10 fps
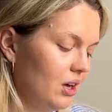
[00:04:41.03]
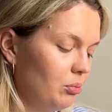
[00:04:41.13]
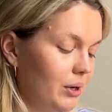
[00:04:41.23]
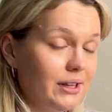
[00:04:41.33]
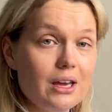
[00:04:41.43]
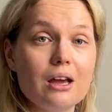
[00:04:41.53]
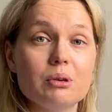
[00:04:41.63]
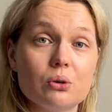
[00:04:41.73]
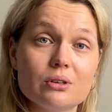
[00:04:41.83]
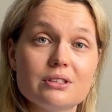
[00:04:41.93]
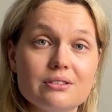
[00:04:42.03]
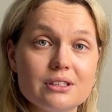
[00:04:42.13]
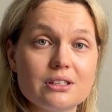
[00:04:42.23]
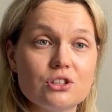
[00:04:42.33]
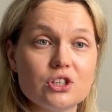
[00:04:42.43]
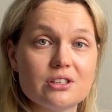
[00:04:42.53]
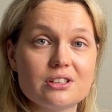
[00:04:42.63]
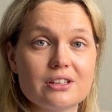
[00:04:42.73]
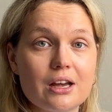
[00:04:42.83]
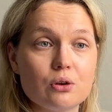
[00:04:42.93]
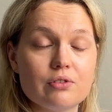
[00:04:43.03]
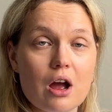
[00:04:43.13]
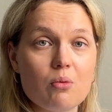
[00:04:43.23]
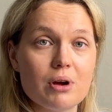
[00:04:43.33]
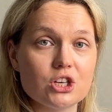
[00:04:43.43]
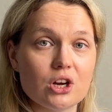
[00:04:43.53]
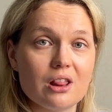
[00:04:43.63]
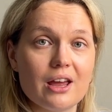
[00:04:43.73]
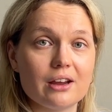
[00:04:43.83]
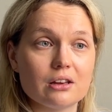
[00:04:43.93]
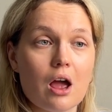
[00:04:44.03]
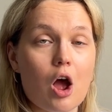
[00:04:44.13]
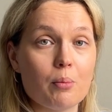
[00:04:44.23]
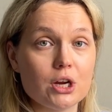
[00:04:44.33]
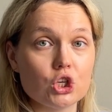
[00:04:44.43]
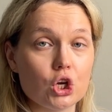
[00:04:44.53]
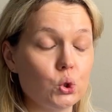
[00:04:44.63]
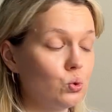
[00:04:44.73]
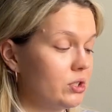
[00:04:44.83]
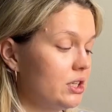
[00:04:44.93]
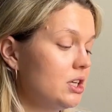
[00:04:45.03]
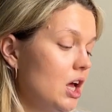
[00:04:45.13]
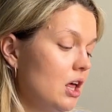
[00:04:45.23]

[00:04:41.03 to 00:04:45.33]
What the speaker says: But yeah, because this is just a sign of how much I like it, how much I use it.